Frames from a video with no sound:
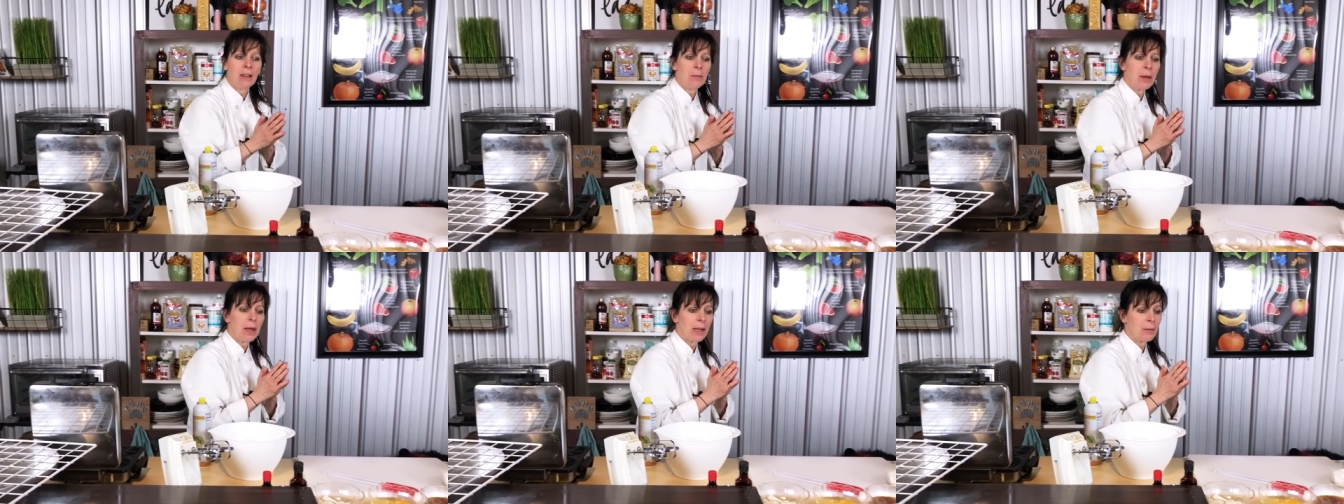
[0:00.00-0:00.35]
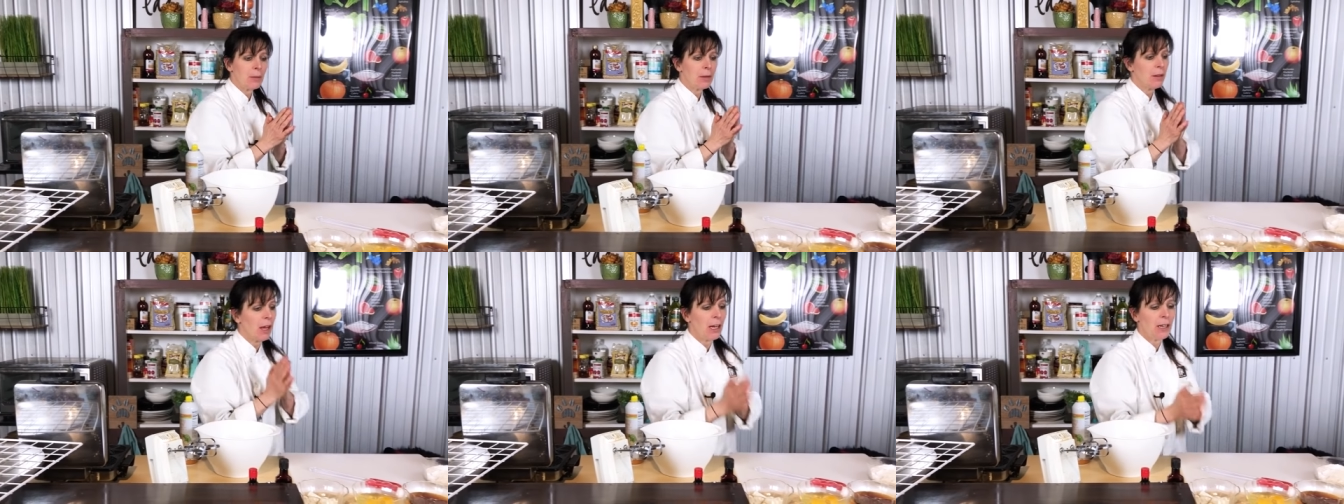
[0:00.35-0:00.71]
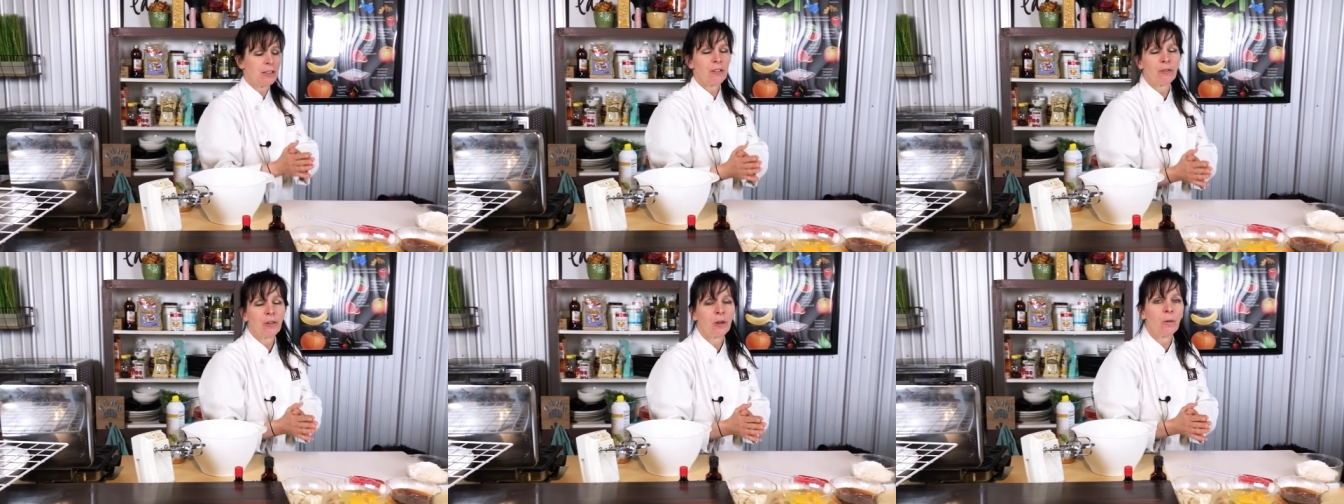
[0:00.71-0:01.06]
They make them a lot
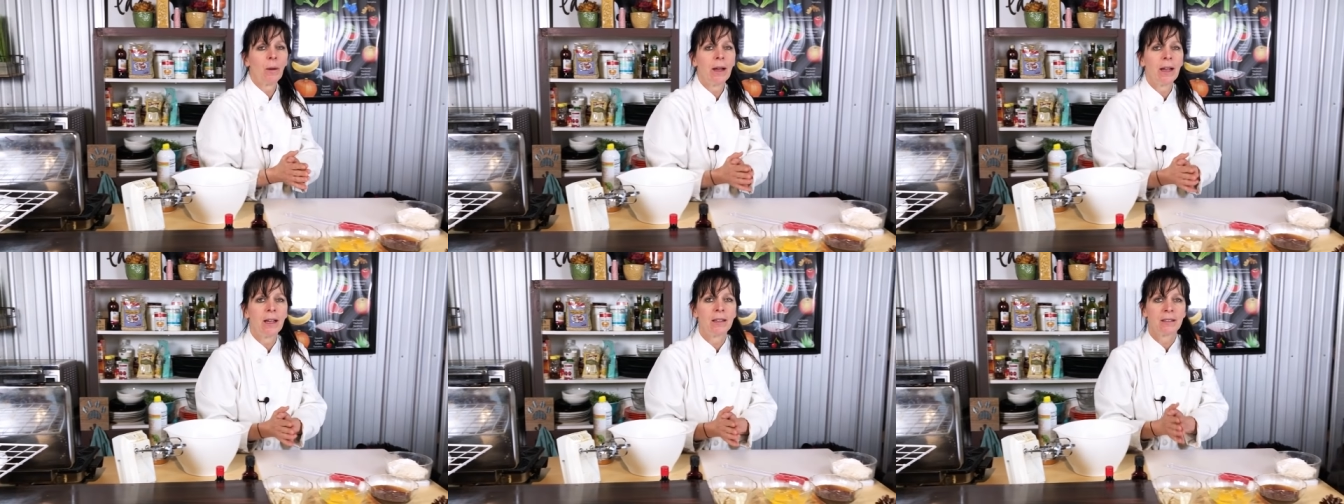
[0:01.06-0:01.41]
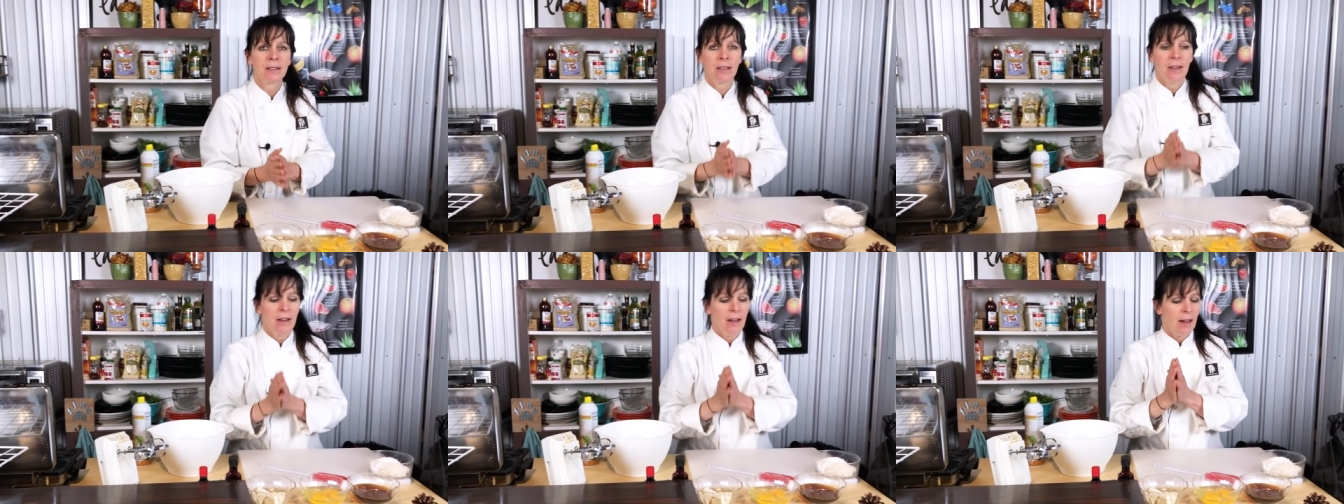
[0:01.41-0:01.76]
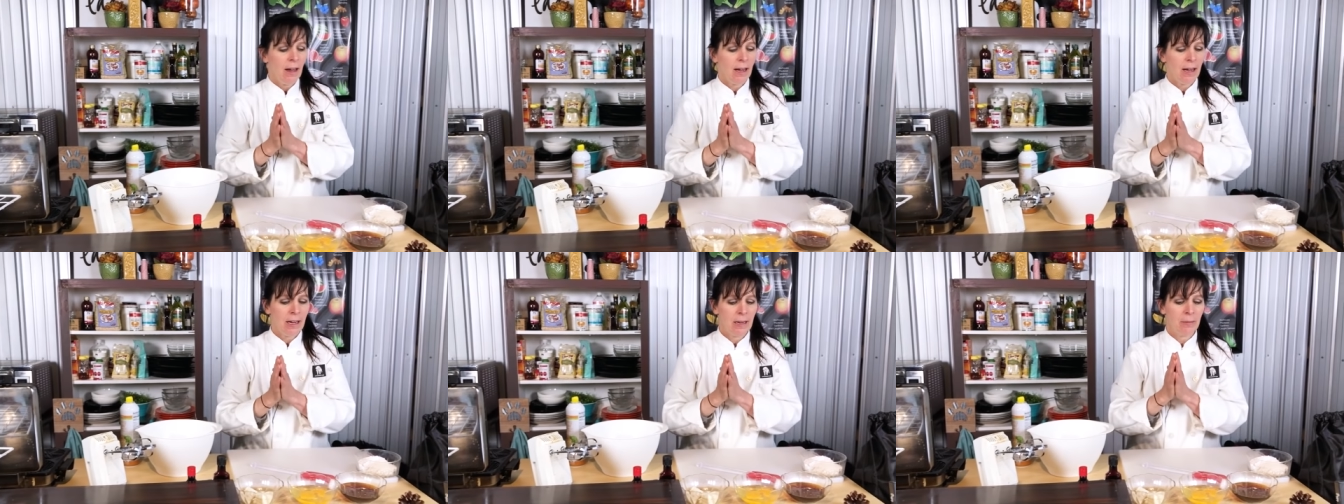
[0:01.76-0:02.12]
of different ways,
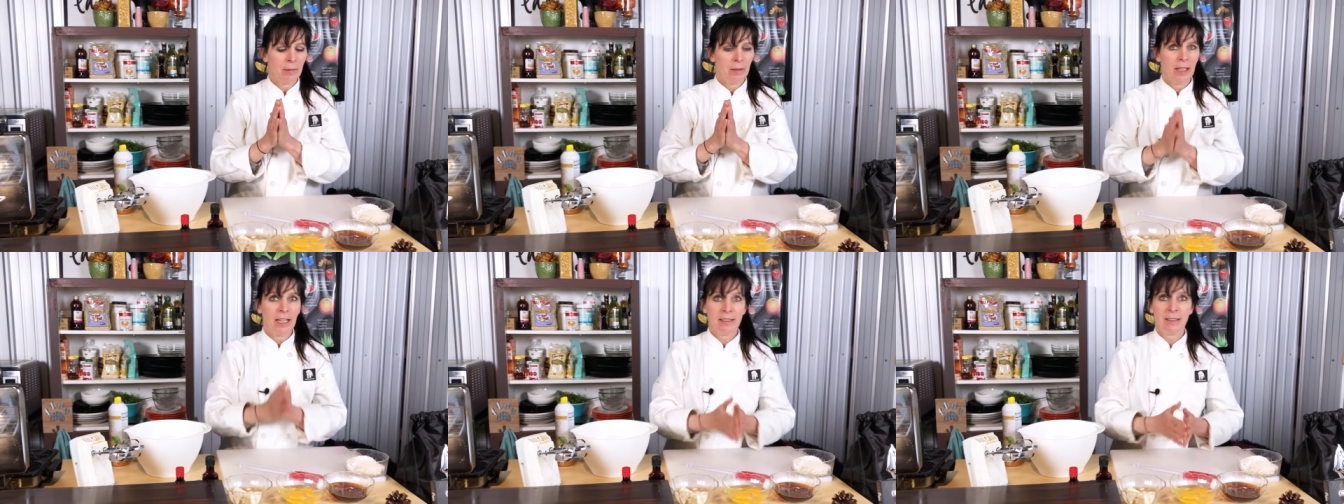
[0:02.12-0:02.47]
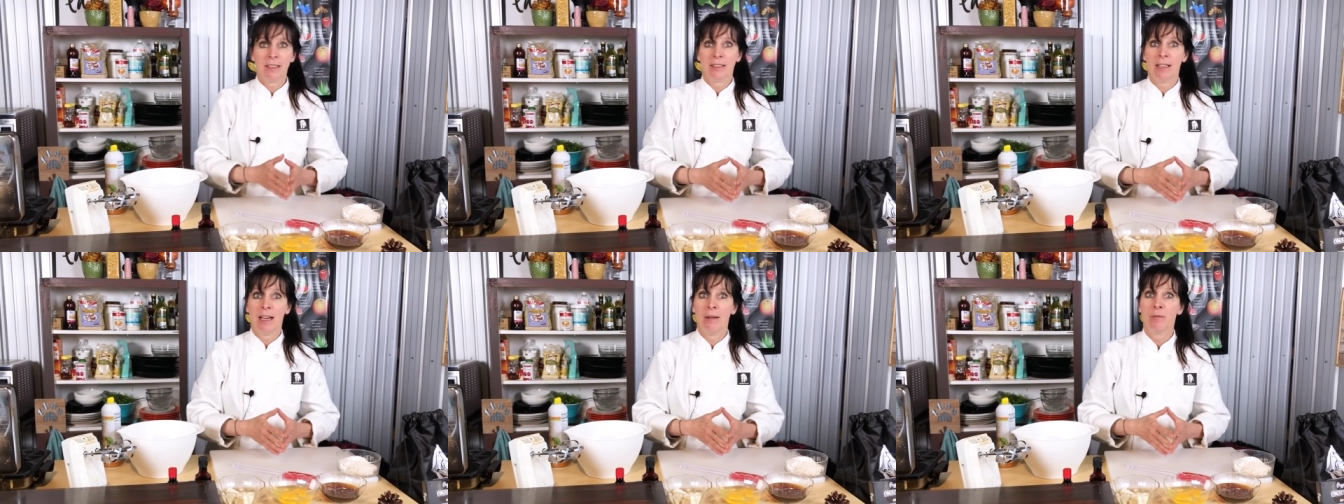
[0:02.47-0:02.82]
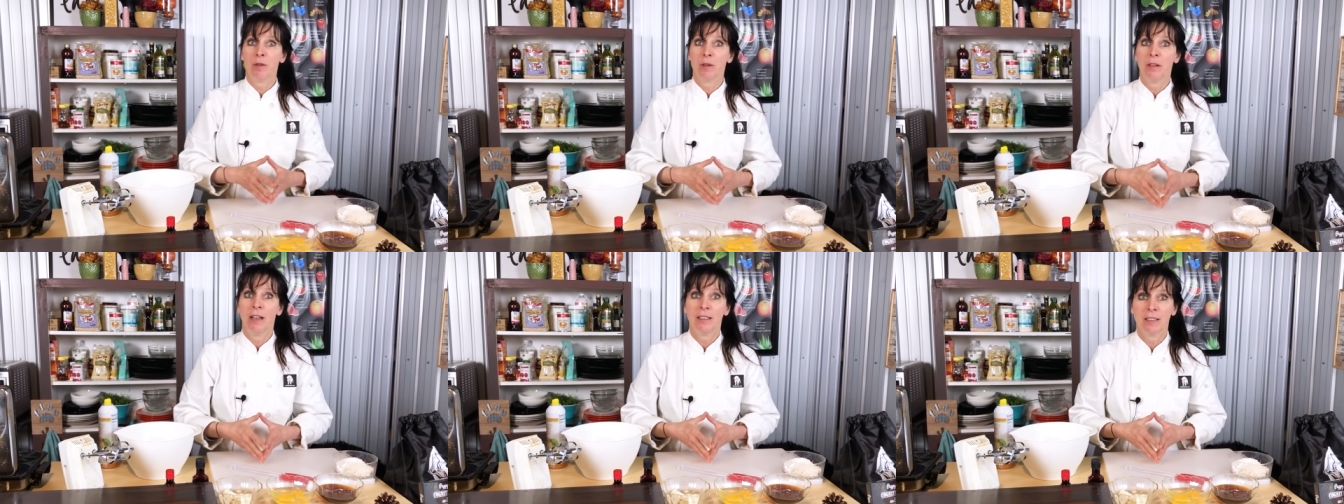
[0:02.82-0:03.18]
lots of
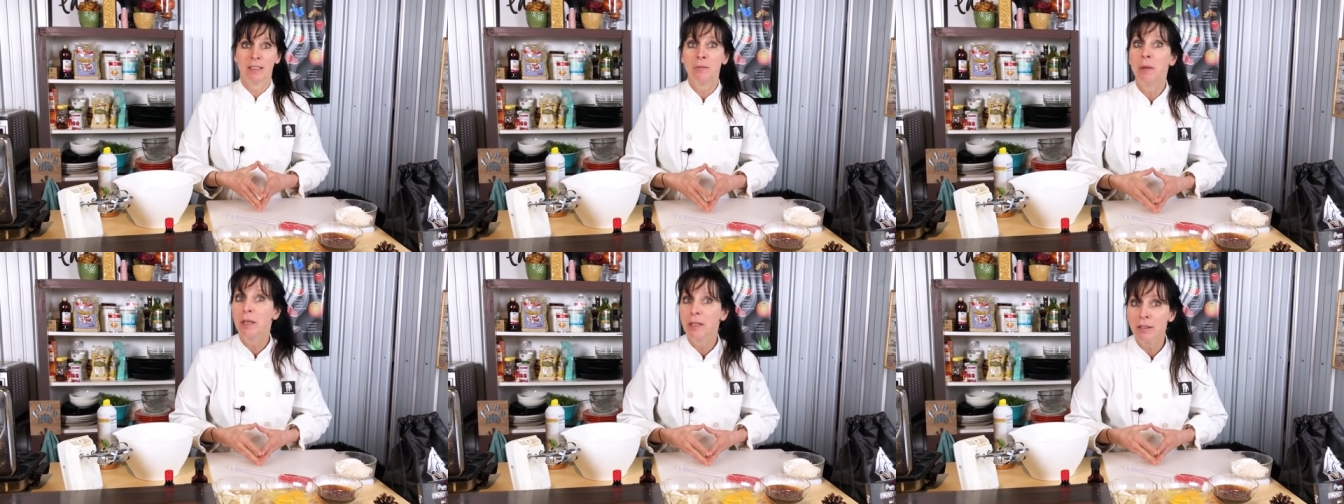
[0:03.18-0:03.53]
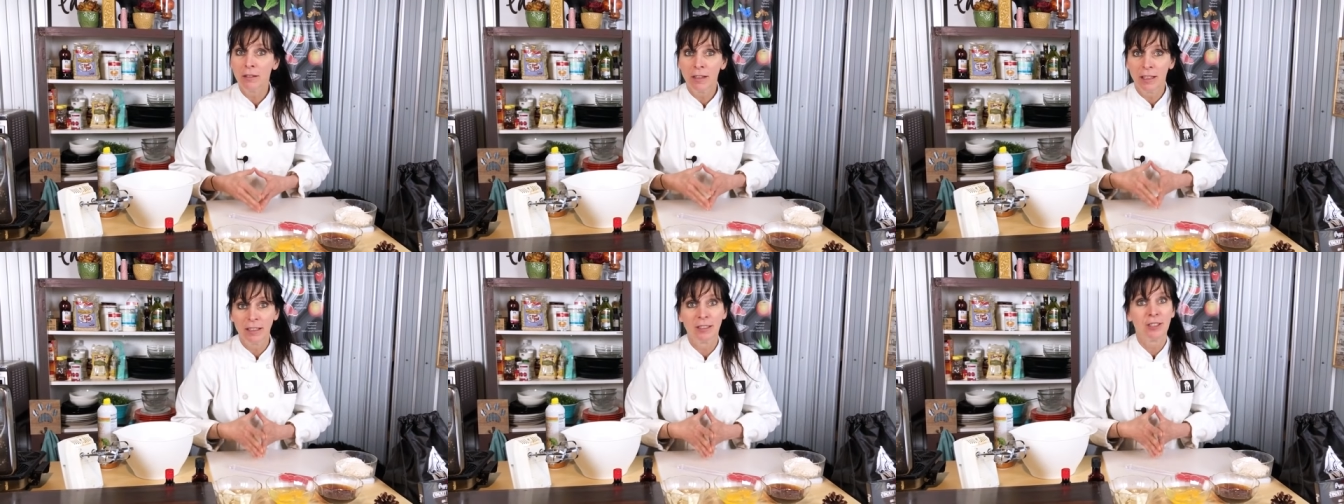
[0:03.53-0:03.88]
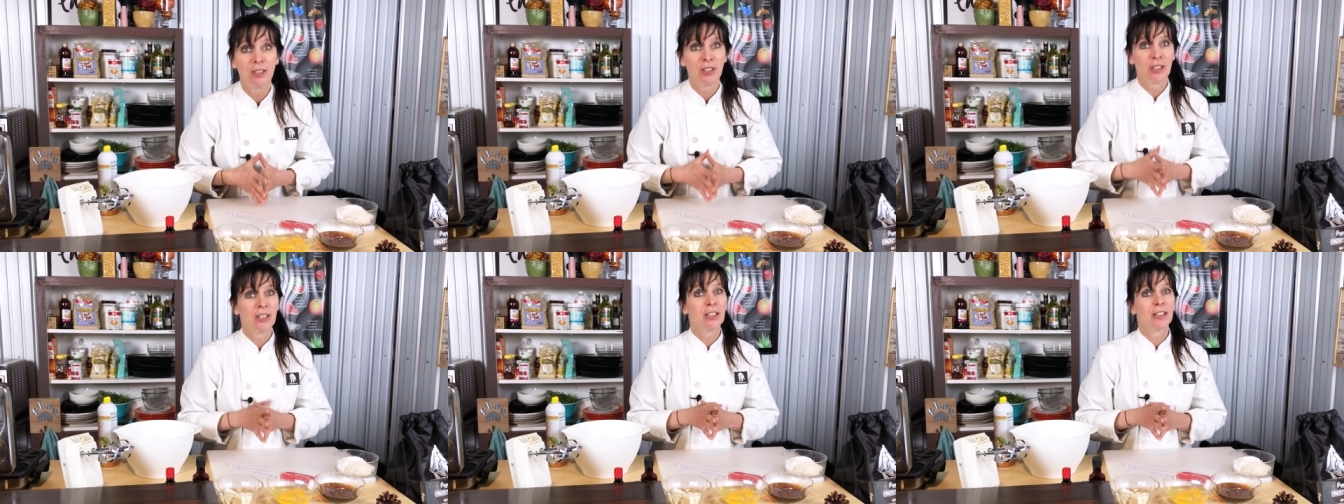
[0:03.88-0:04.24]
times with lots of butter, lots
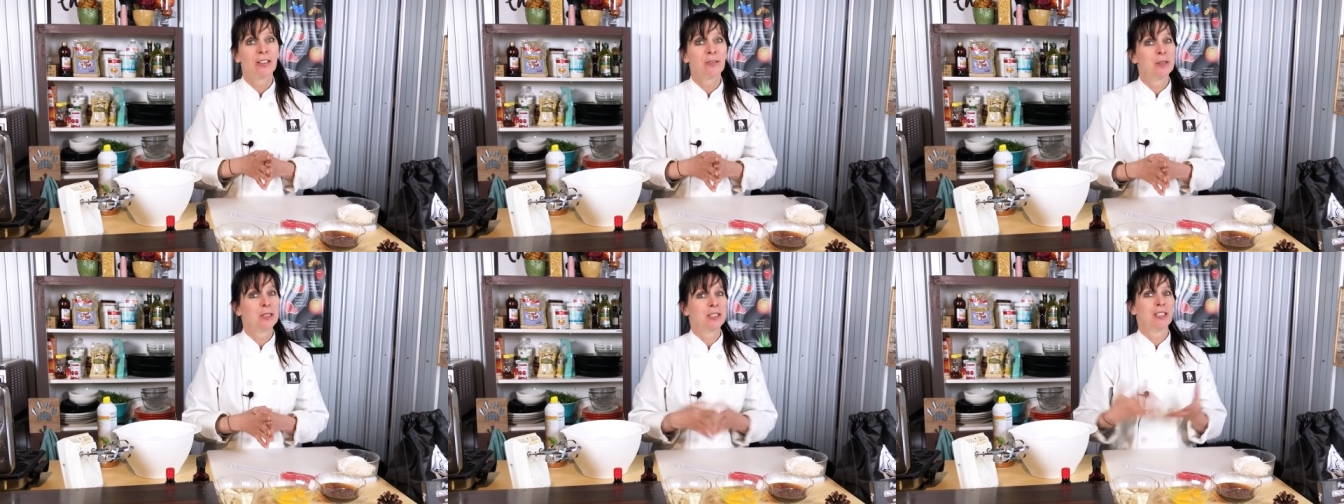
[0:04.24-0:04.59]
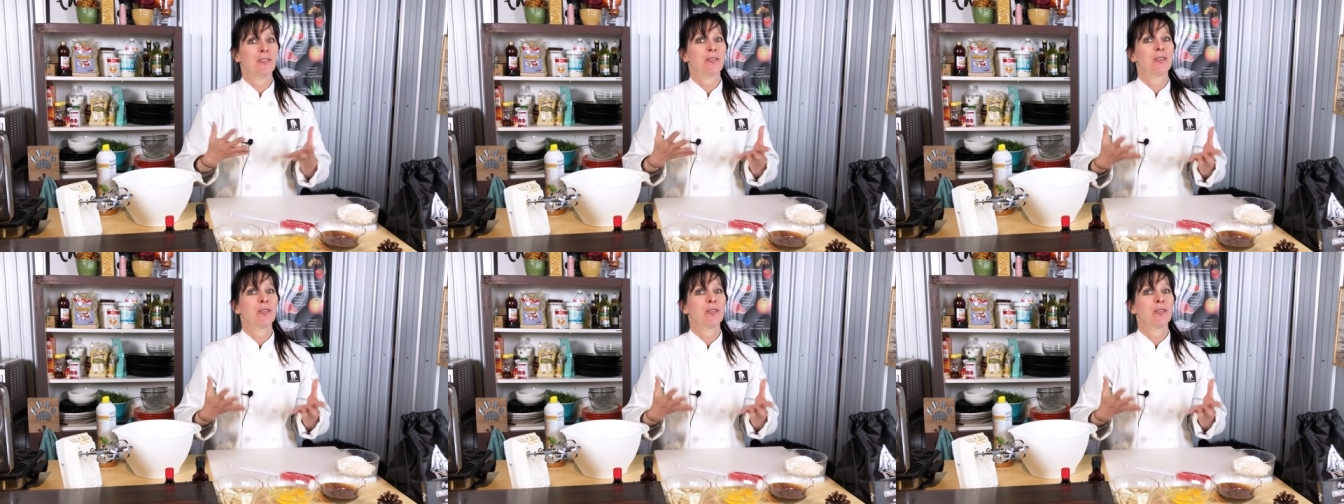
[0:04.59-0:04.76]
of sugar, which